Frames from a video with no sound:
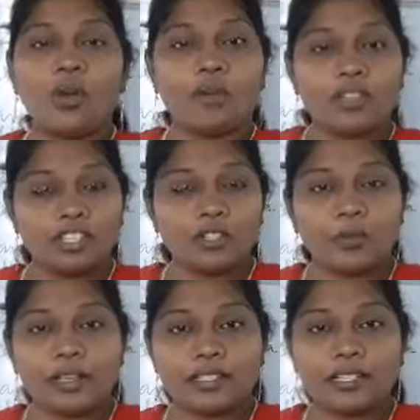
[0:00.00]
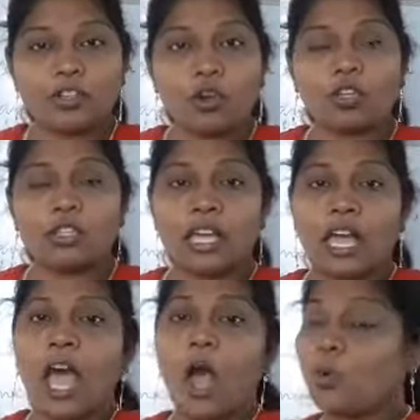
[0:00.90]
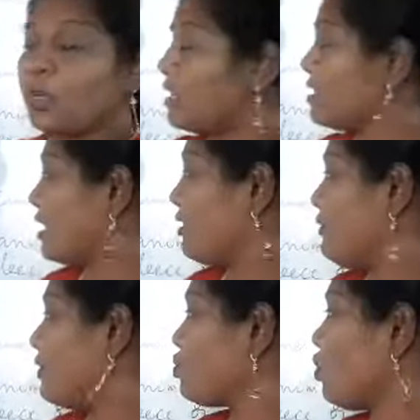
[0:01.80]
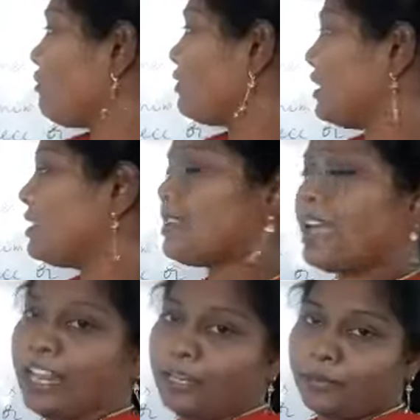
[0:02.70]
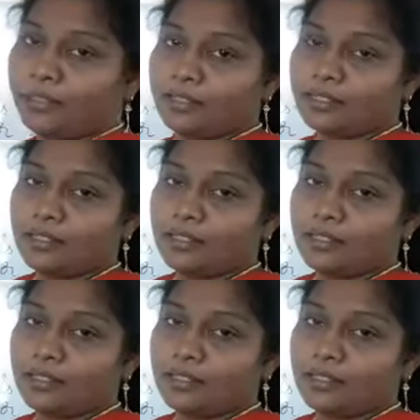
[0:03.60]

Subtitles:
which is present on the outer surface of these animals.